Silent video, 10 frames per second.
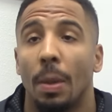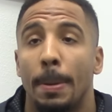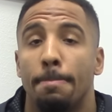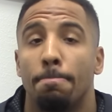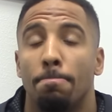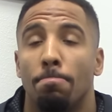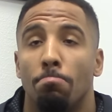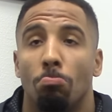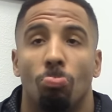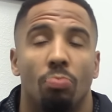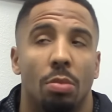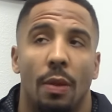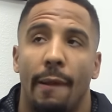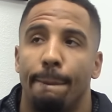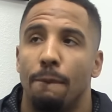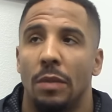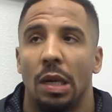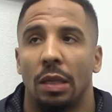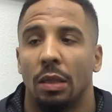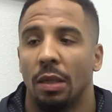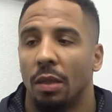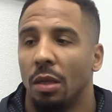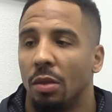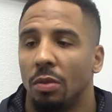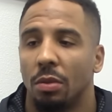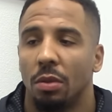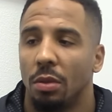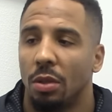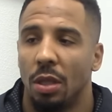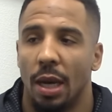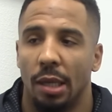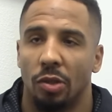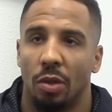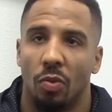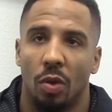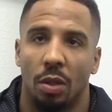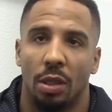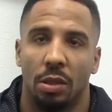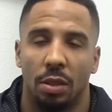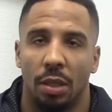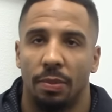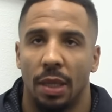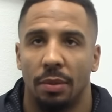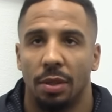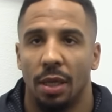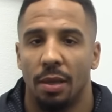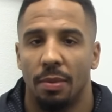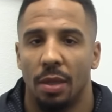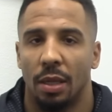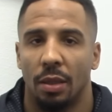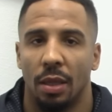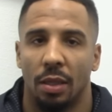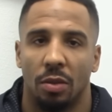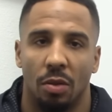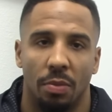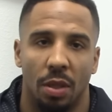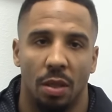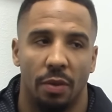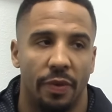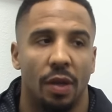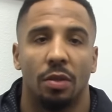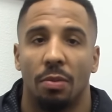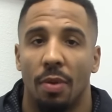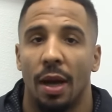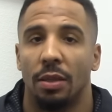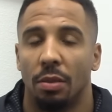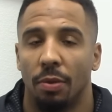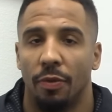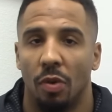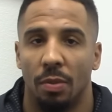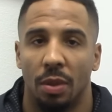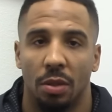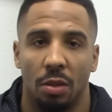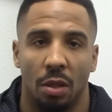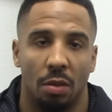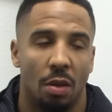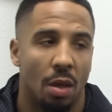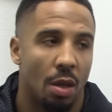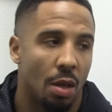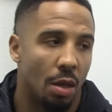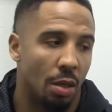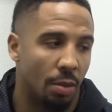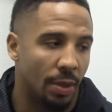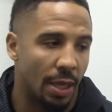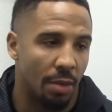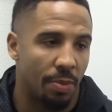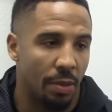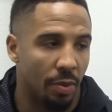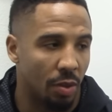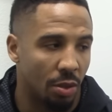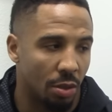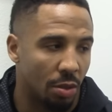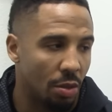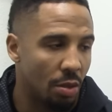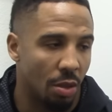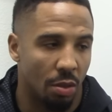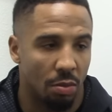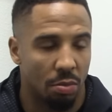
from Andre Ward on March twenty-sixth? I think they're going to see an Andre Ward that's in tip-top shape, and I think it's going to be a very surprising performance. You know, um, a lot of people are just, you know,